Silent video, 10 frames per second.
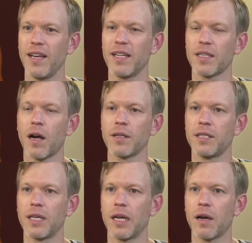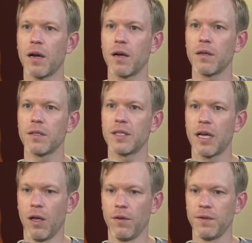It's hard to get
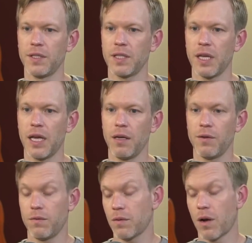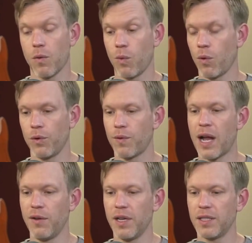ourselves and our world
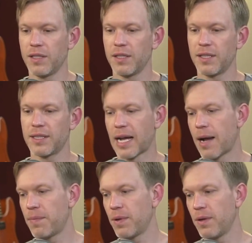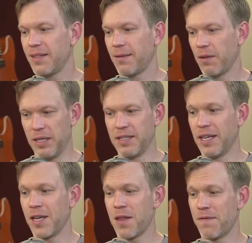around us to stop
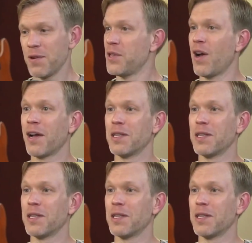listening to the first song on